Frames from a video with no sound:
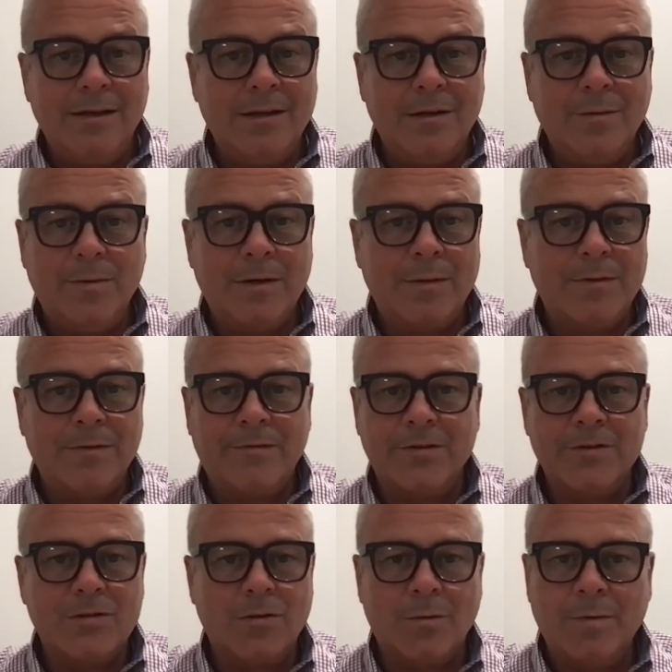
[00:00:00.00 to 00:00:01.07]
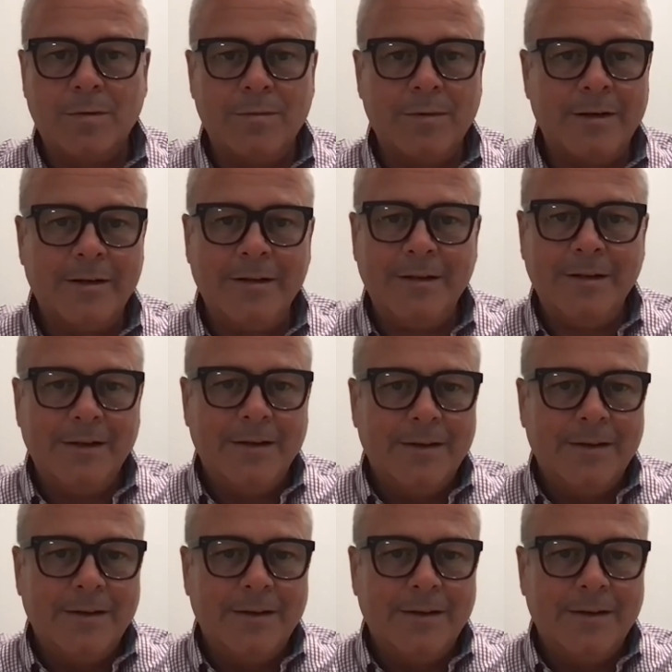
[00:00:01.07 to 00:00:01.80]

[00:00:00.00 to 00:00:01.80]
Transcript: you know, put up the first corporate money,